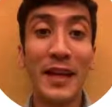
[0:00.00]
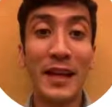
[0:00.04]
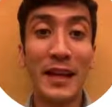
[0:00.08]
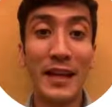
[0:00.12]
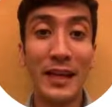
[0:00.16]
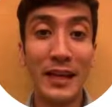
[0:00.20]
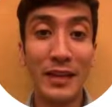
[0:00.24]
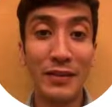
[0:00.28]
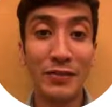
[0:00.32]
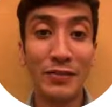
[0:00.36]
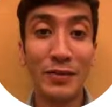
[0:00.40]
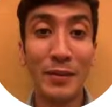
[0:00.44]

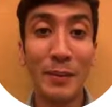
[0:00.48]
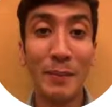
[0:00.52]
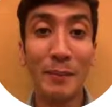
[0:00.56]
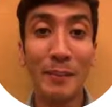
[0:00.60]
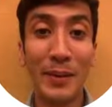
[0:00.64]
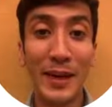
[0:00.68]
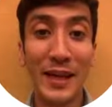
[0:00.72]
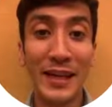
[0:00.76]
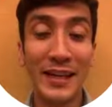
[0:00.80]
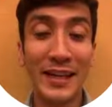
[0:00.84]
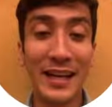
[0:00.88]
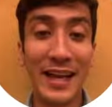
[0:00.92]
leave
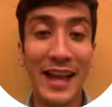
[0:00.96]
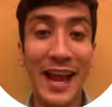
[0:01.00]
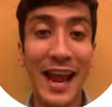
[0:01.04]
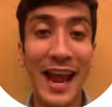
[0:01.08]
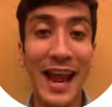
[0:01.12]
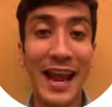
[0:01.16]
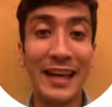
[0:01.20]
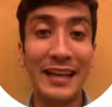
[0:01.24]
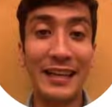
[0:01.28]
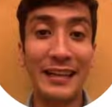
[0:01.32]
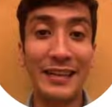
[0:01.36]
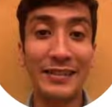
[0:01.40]
paid
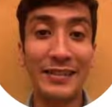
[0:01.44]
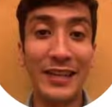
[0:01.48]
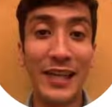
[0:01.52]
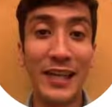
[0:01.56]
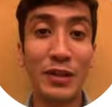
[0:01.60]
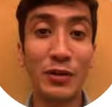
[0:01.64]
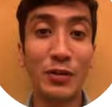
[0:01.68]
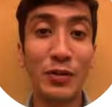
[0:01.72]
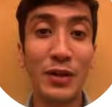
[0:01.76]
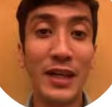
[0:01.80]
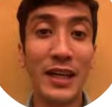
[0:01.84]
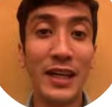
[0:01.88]
at the
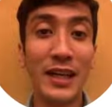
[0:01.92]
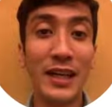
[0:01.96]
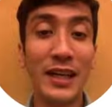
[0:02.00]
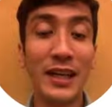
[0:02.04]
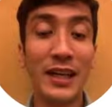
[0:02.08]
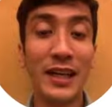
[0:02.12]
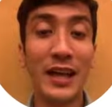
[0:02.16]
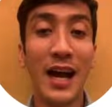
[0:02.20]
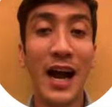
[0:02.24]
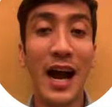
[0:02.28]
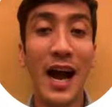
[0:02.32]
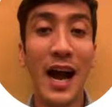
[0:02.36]

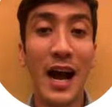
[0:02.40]
regular